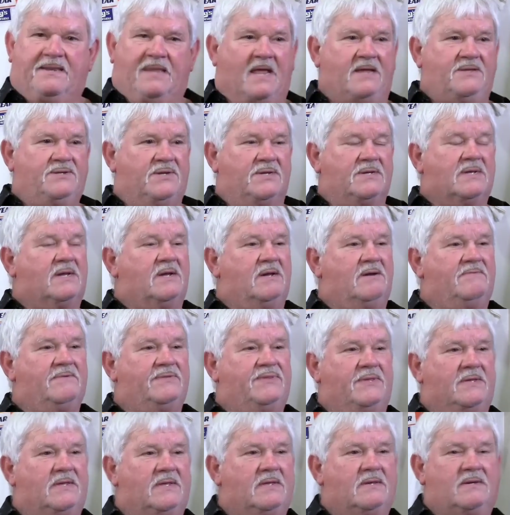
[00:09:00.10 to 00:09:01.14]
they took
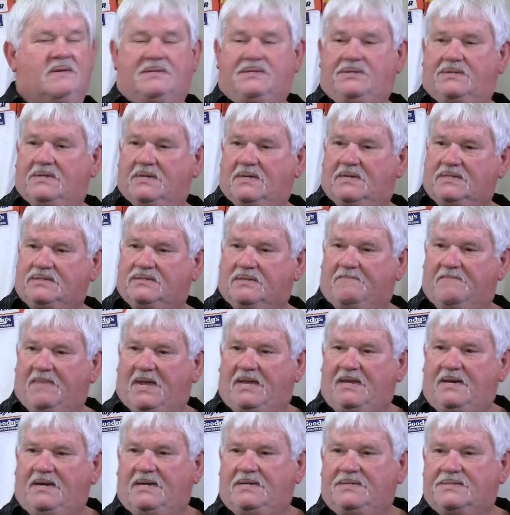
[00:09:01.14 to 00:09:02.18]
everything and took it to
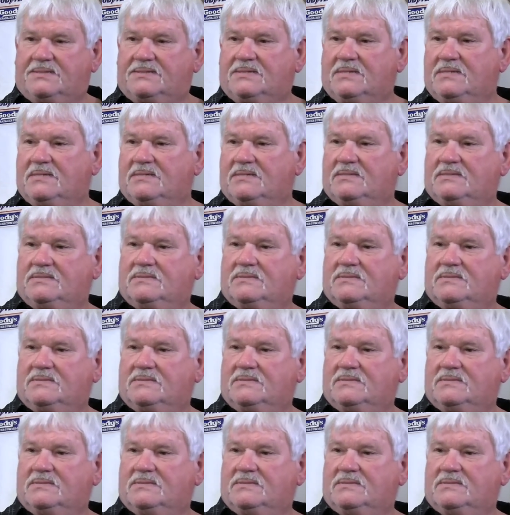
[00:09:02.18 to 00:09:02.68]
Beatty's